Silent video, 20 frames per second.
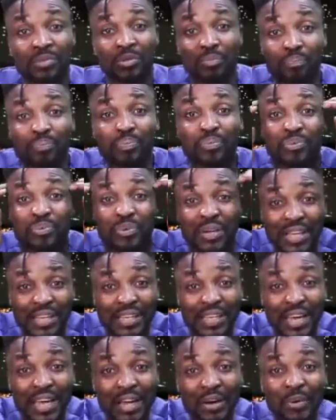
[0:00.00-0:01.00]
Boo, we
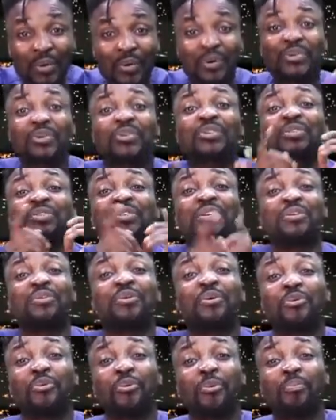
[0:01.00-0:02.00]
get home. Those of you
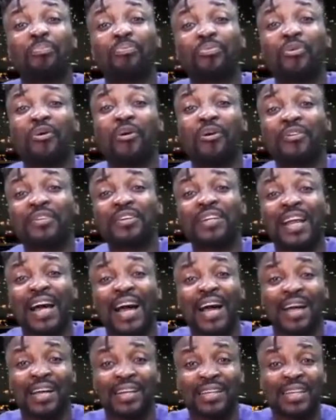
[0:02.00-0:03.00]
don't know Boo,
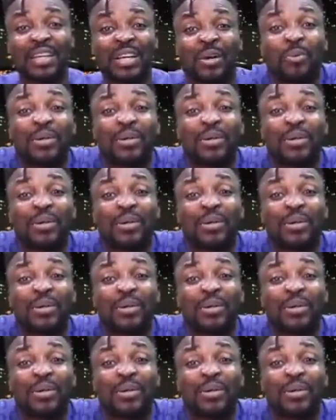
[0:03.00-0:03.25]
Honna.